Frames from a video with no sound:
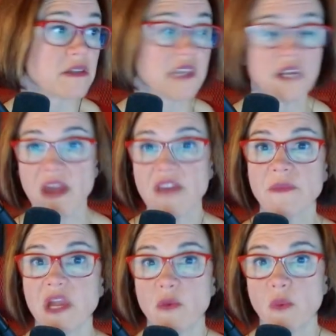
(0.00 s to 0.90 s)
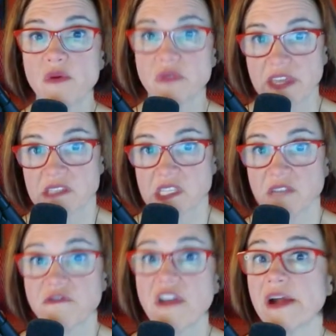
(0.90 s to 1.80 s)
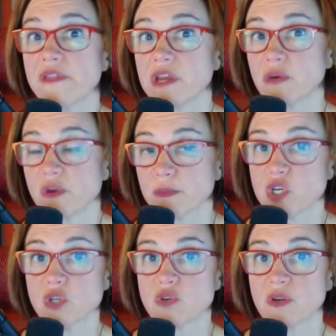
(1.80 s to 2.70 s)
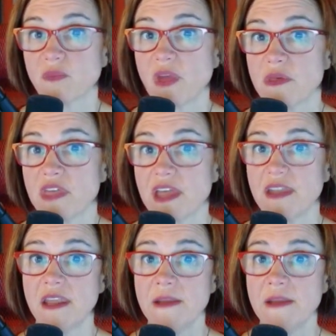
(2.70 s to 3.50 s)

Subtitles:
They'd rather make woke things that fail, that groom children, rather than